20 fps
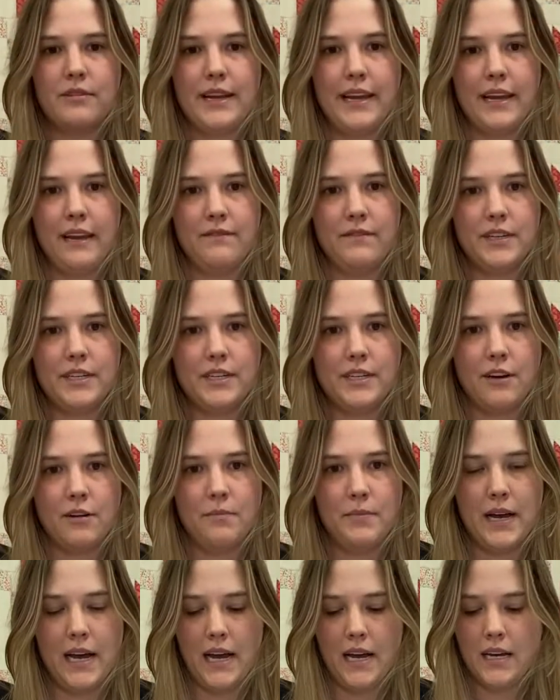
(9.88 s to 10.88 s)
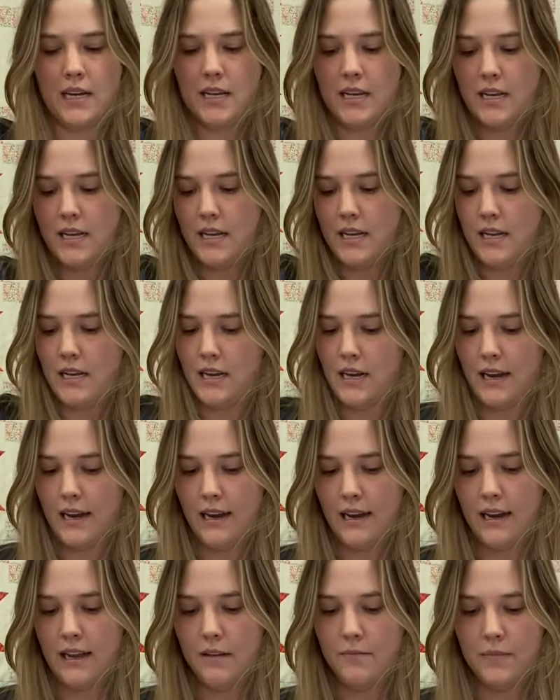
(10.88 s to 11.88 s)
canvas tote bag.
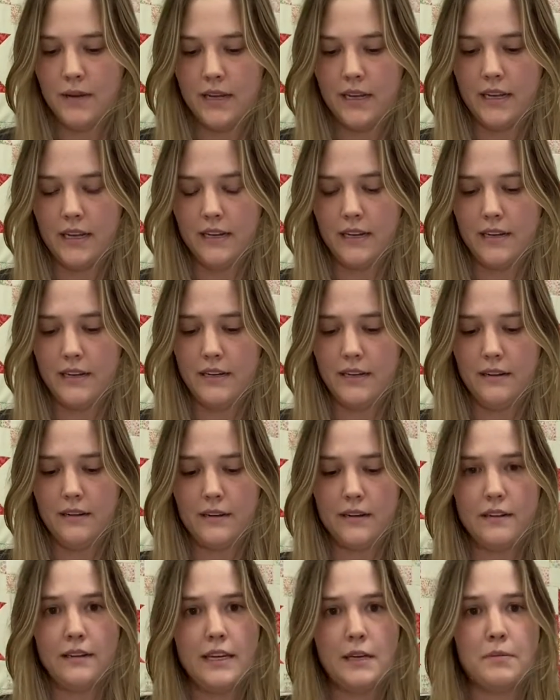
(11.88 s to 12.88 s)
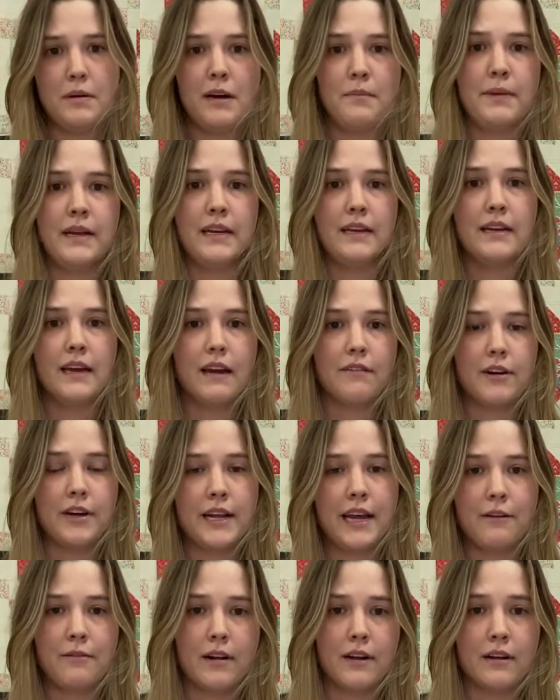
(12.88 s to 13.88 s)
I have been using these puppies every
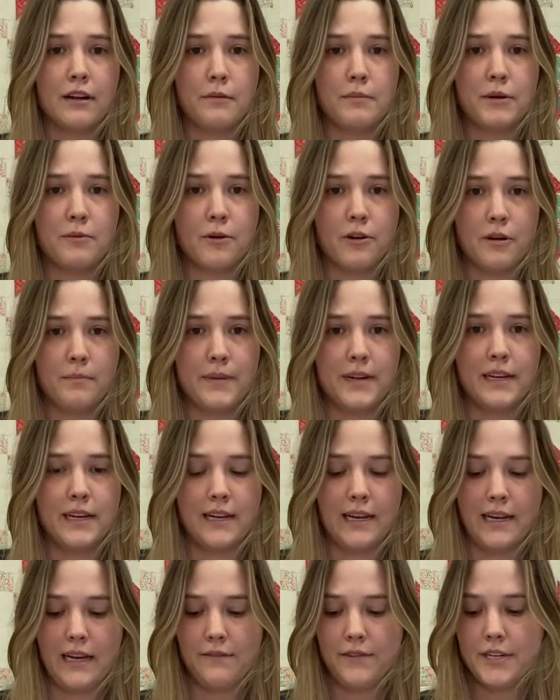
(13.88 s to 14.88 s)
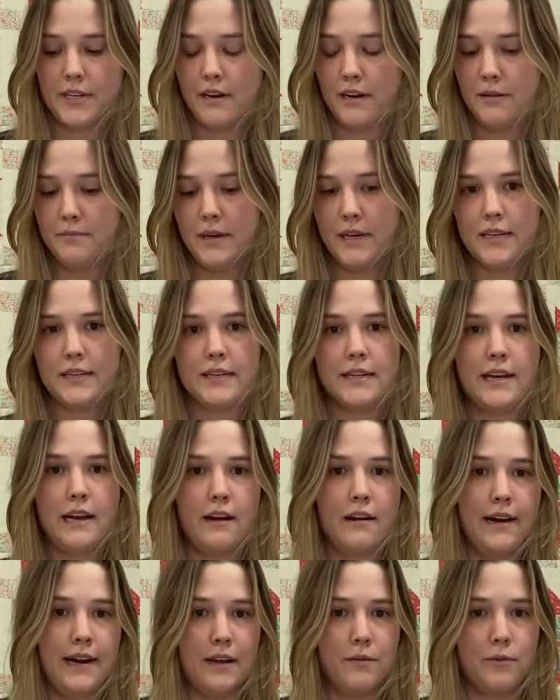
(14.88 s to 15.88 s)
day when I come to work because I have a ton of mess to
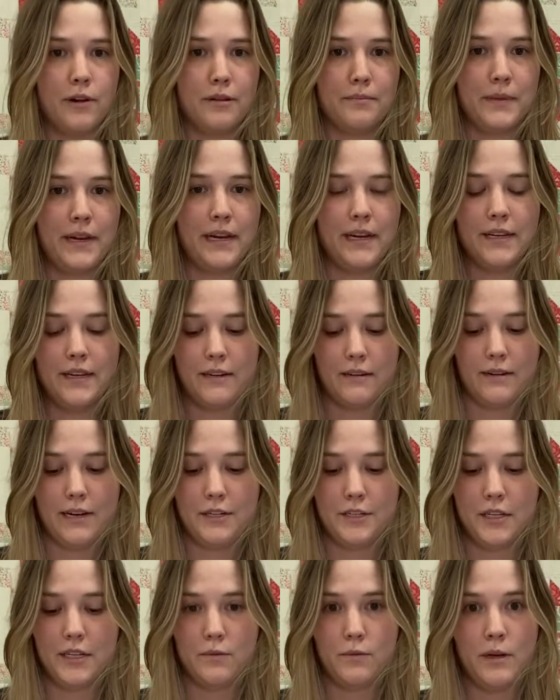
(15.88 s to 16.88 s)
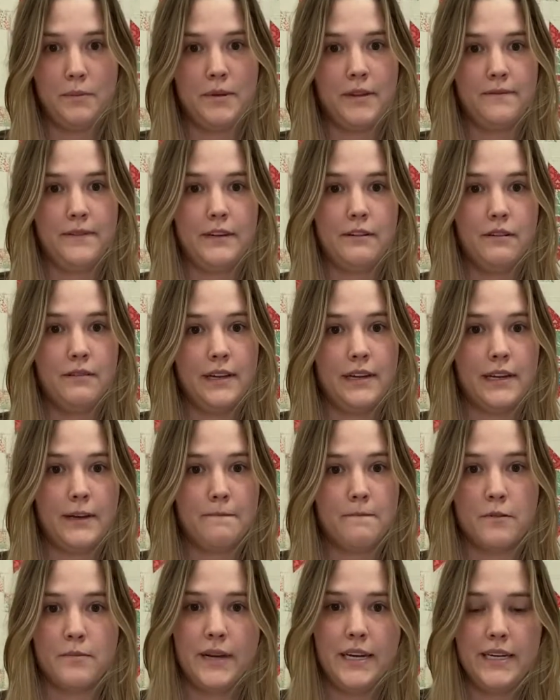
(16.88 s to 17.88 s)
carry in with me, so I just whipped a few of these
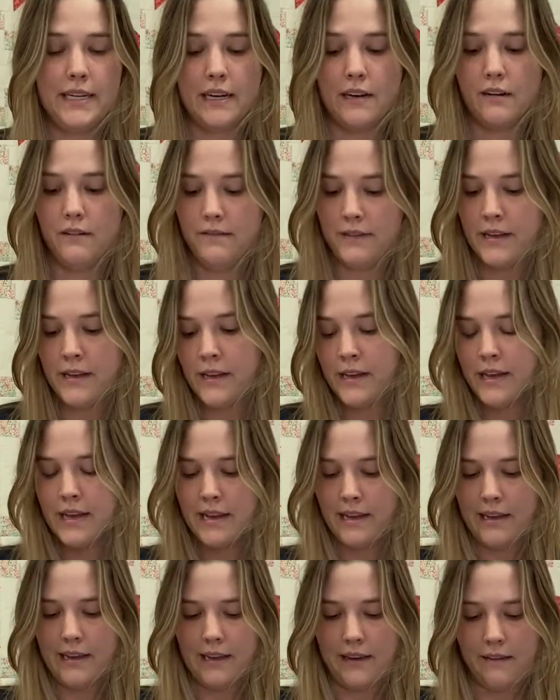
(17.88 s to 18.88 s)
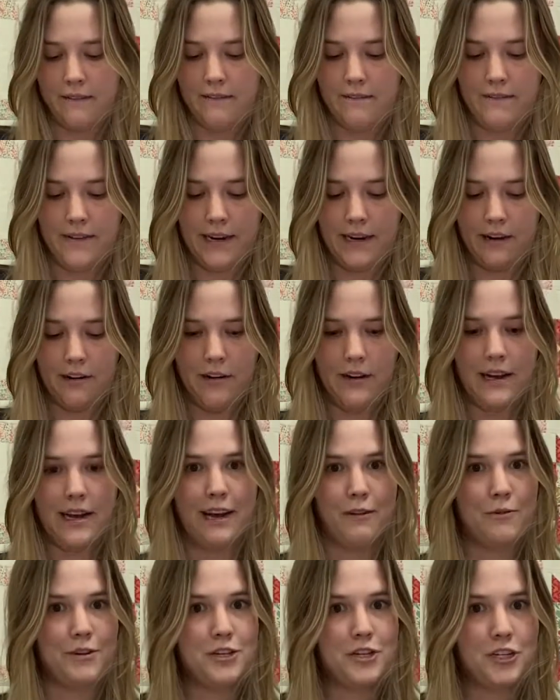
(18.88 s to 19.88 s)
up for myself and figured
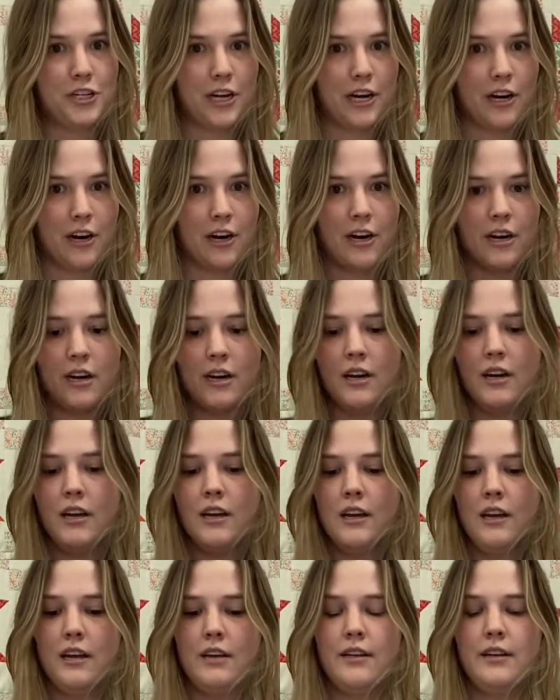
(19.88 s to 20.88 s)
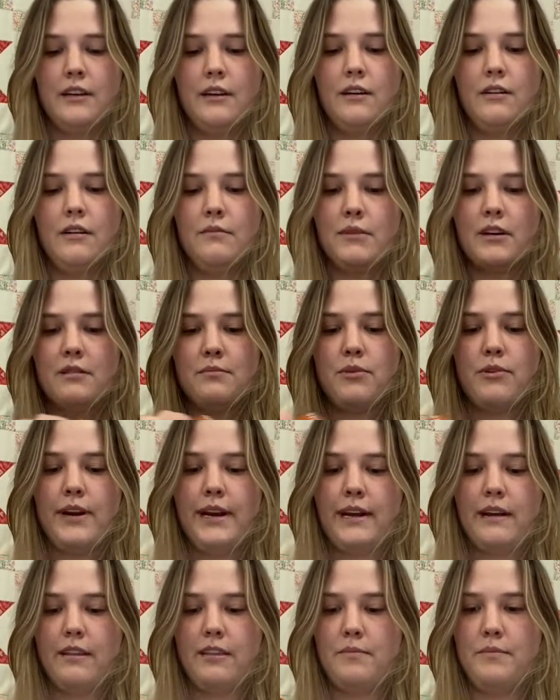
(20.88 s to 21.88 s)
I would share. So I'm going to
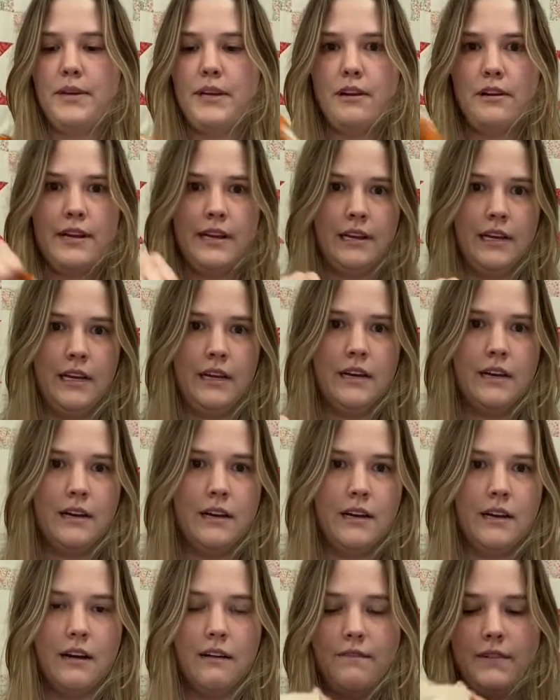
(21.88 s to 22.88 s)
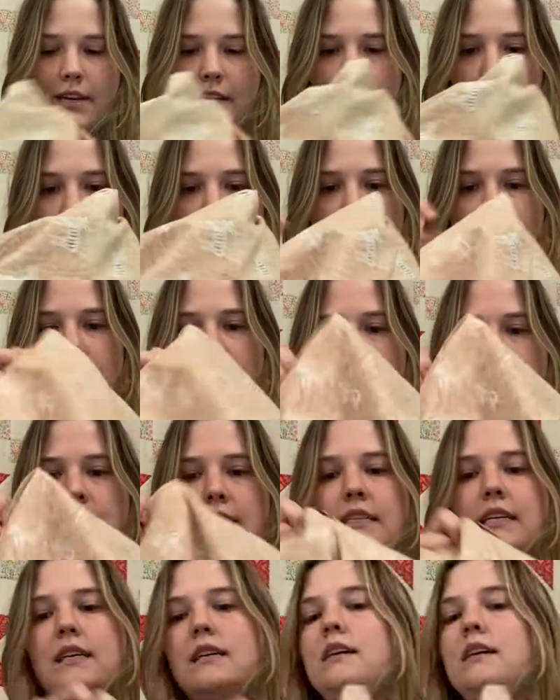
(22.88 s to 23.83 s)
point out the beauty of these bags,